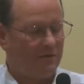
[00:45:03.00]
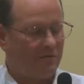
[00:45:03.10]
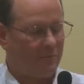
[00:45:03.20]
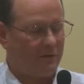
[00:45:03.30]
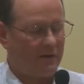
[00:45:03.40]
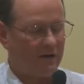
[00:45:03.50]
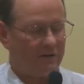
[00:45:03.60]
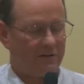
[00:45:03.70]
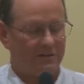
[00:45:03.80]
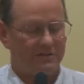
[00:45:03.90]
From the
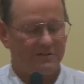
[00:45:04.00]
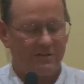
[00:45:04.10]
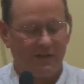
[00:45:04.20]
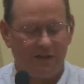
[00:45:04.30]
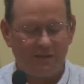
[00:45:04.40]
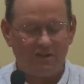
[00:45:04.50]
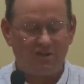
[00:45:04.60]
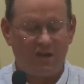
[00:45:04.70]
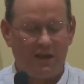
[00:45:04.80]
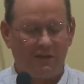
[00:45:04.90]
darkness, the
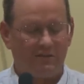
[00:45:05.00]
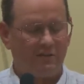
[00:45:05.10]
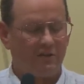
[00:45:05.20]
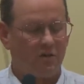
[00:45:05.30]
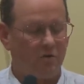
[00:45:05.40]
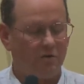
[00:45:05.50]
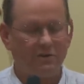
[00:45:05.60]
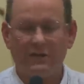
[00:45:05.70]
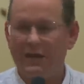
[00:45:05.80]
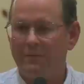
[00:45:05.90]
chant and the
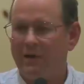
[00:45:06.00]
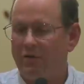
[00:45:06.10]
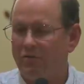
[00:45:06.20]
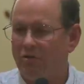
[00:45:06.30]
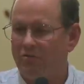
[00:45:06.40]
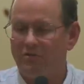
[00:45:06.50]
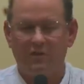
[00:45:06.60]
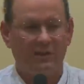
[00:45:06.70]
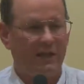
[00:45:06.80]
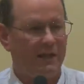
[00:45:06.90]
cold came out over
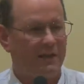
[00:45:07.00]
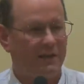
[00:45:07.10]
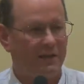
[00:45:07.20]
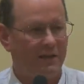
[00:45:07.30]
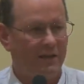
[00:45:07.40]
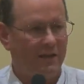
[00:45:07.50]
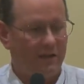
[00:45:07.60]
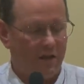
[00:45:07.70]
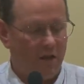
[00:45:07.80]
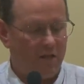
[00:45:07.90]
the lake.
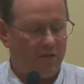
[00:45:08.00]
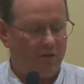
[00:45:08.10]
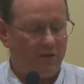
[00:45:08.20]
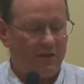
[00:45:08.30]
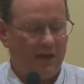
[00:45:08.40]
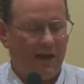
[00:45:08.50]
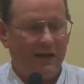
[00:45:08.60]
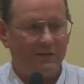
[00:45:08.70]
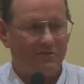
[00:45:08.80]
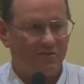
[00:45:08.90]

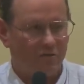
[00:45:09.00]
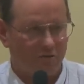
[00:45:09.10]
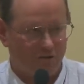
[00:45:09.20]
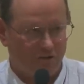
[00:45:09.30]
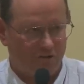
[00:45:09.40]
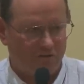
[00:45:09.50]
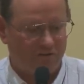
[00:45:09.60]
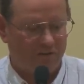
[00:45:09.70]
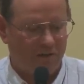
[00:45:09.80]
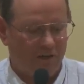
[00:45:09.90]
Thirty-nine
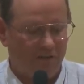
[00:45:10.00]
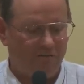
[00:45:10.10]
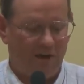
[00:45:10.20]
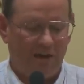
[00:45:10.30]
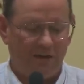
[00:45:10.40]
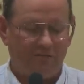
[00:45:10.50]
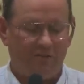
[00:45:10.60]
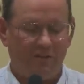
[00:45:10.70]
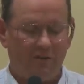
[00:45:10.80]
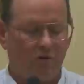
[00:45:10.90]
soldiers fighting
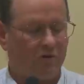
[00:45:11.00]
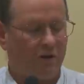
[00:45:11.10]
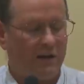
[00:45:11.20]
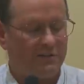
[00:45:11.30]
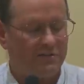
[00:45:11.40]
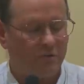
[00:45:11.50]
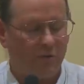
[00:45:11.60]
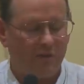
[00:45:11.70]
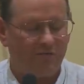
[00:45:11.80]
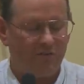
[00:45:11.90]
for thee, O Christ, to
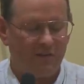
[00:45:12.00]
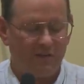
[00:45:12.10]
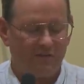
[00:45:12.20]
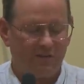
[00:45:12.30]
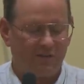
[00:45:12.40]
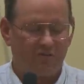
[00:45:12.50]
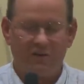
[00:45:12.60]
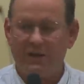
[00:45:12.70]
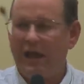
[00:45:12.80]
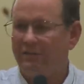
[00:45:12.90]
win for thee the
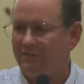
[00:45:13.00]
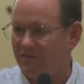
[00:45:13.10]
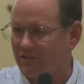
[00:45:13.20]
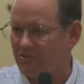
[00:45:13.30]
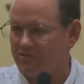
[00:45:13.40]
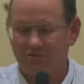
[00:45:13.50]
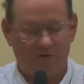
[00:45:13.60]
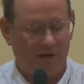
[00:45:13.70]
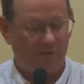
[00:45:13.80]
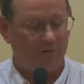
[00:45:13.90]
victory and the victor's
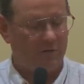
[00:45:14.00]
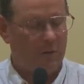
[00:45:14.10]
crown.